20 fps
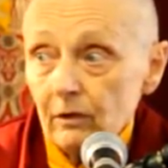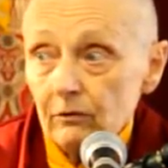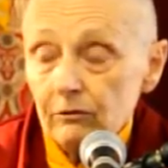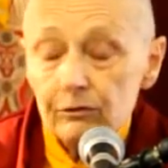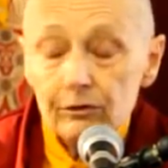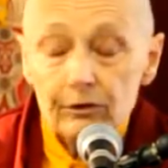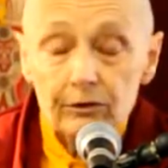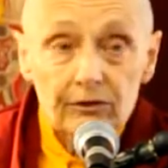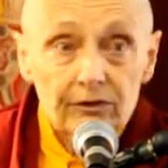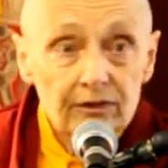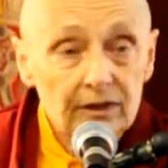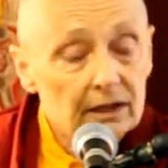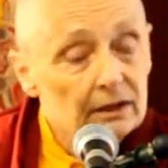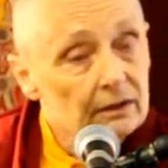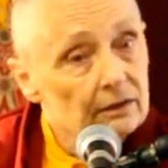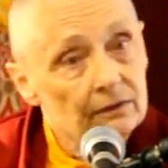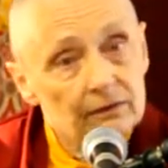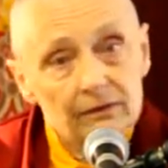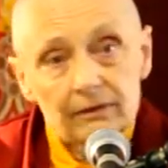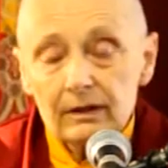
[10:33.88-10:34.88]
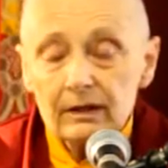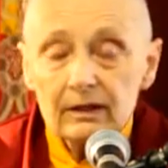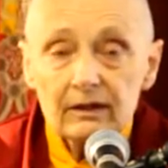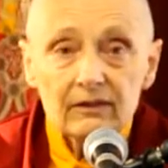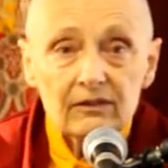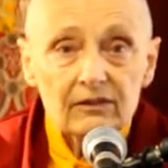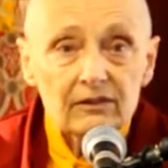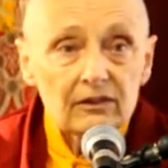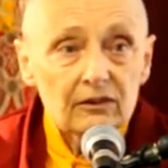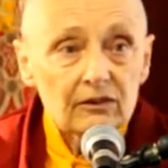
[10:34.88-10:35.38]
4 seconds
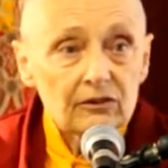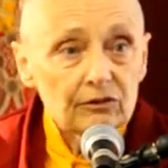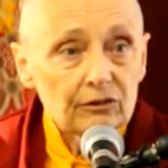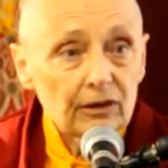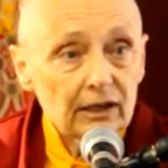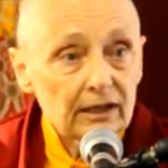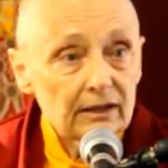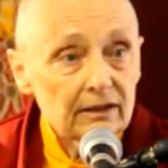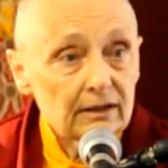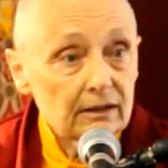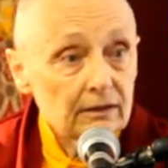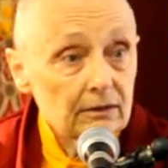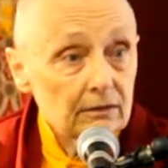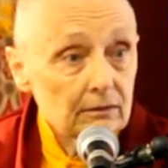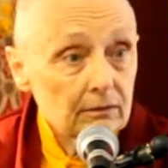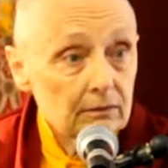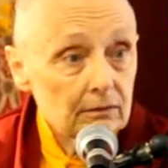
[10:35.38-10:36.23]
and it's distracted.